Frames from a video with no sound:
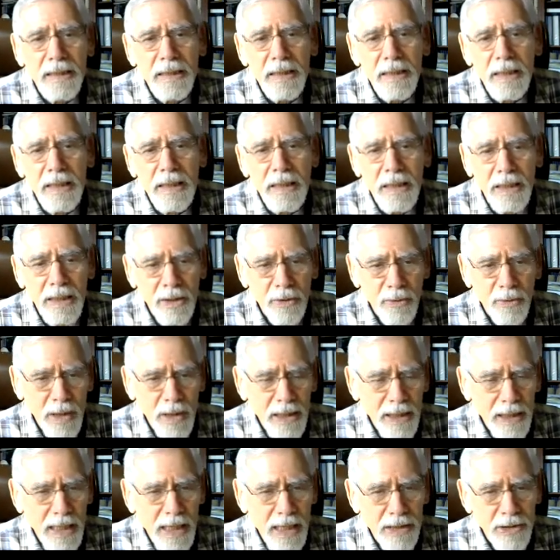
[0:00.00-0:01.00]
He
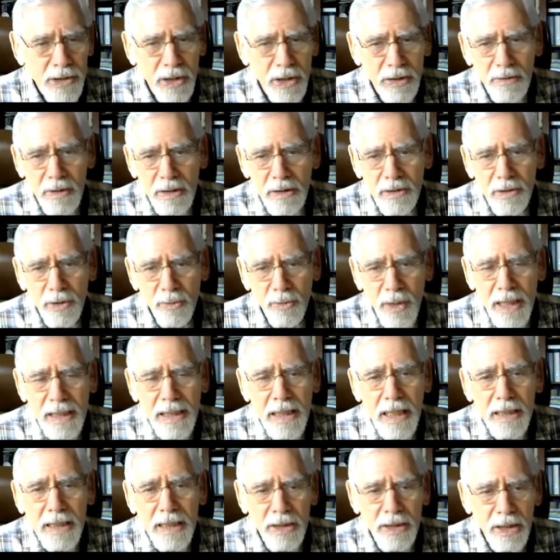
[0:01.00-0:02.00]
really has the
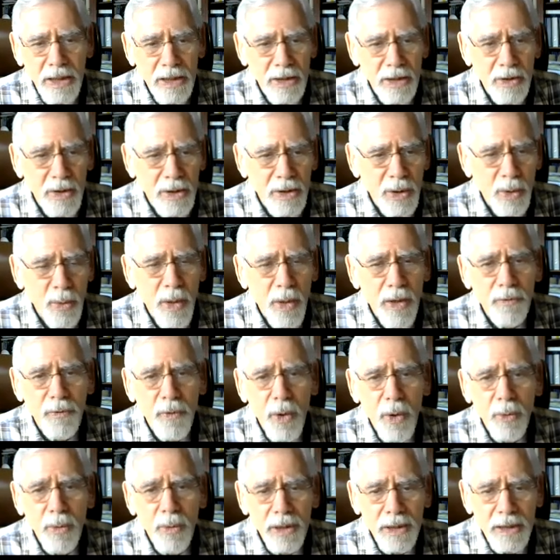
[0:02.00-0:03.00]
right idea on the way
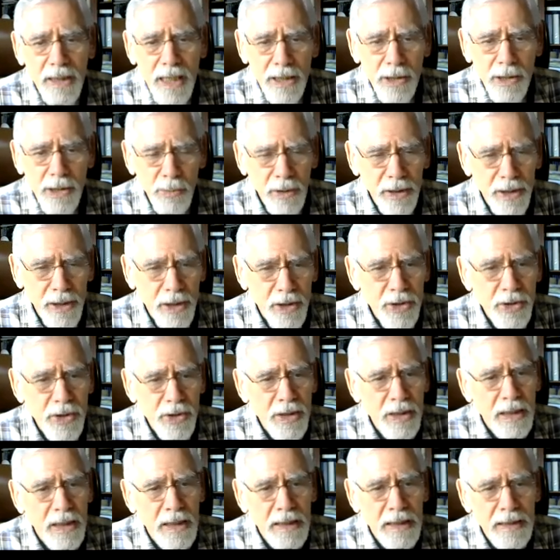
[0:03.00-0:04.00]
forward. Next,
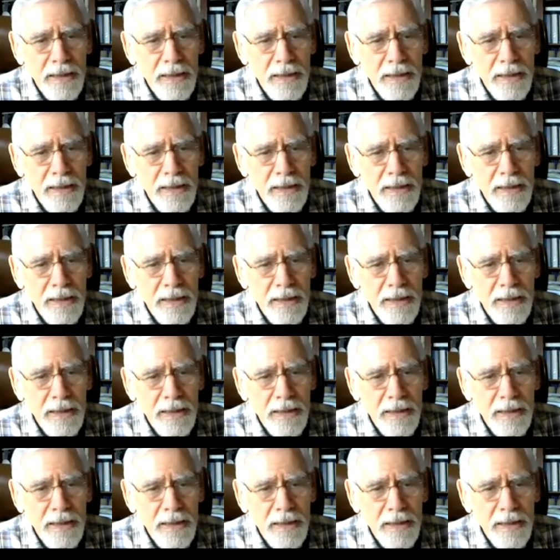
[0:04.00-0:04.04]
please.